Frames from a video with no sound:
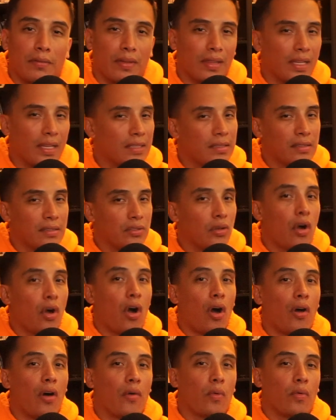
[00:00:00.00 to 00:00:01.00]
And this is
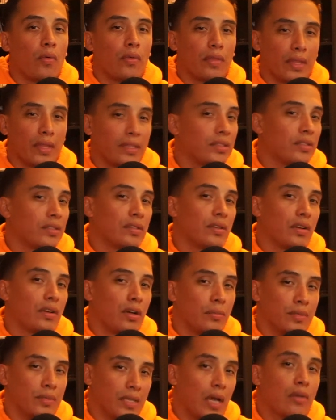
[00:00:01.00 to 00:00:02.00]
all this
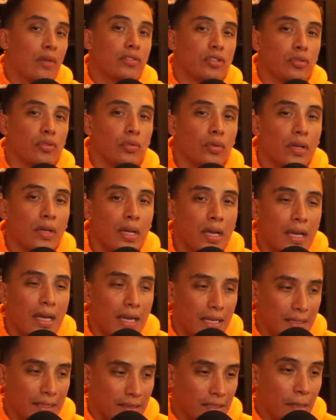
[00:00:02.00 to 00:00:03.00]
comes down to
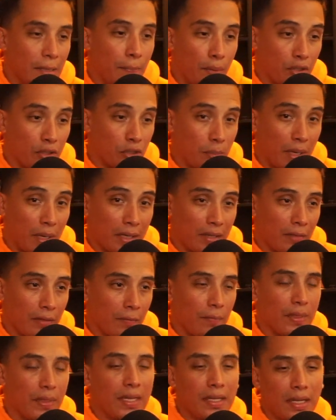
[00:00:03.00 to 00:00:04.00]
is the
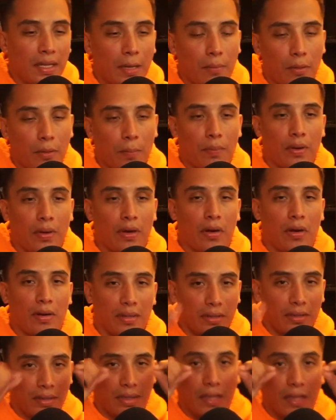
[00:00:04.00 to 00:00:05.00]
perspective, being able to put
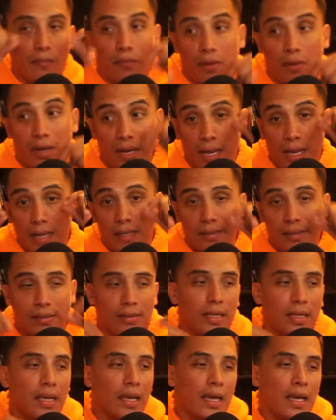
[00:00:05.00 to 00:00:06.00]
on the different lens
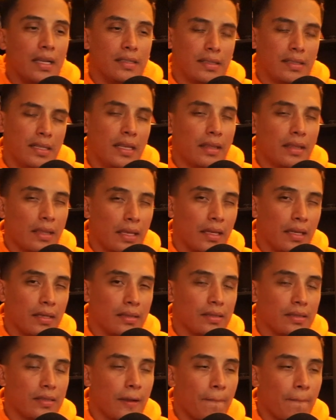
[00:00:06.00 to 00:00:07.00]
and see
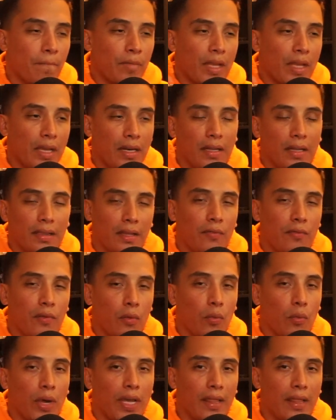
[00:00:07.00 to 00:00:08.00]
things in a different way.